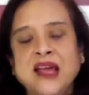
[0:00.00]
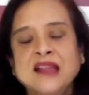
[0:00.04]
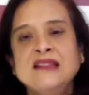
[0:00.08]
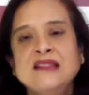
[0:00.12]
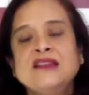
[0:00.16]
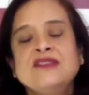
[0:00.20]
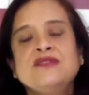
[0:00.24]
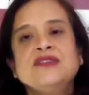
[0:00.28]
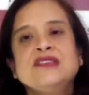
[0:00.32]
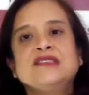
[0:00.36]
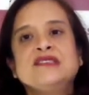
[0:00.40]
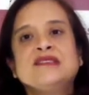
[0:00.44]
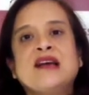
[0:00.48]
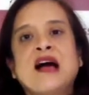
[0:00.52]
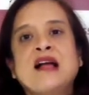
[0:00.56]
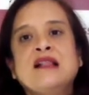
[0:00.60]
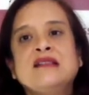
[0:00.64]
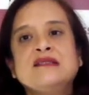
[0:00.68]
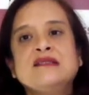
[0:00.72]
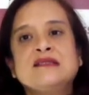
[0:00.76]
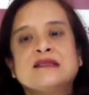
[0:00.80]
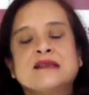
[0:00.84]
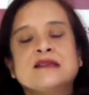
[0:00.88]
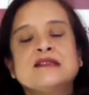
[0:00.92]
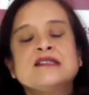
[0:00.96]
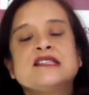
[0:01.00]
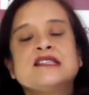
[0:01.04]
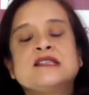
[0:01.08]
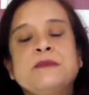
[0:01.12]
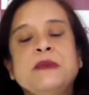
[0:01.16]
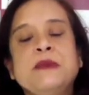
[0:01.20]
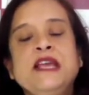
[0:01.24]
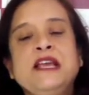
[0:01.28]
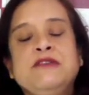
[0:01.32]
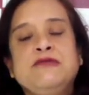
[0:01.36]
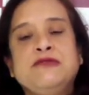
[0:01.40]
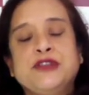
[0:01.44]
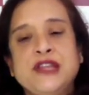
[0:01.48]
And the results
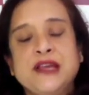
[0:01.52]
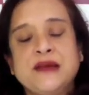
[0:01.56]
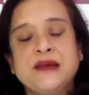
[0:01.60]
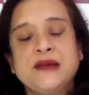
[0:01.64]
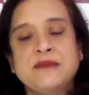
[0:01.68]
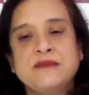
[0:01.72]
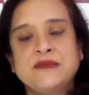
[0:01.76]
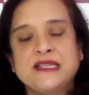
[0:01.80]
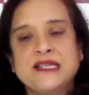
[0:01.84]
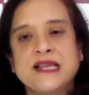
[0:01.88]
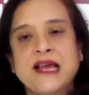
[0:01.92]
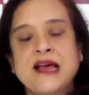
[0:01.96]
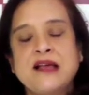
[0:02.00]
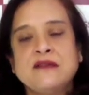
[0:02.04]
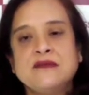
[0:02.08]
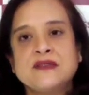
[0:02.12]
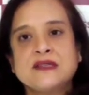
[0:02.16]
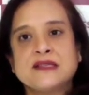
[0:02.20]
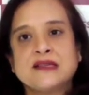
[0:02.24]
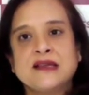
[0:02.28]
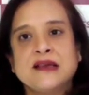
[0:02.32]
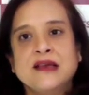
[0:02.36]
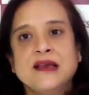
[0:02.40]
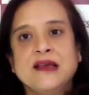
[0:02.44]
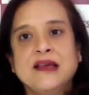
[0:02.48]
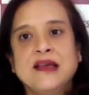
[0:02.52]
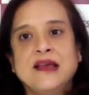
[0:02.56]
speak for themselves.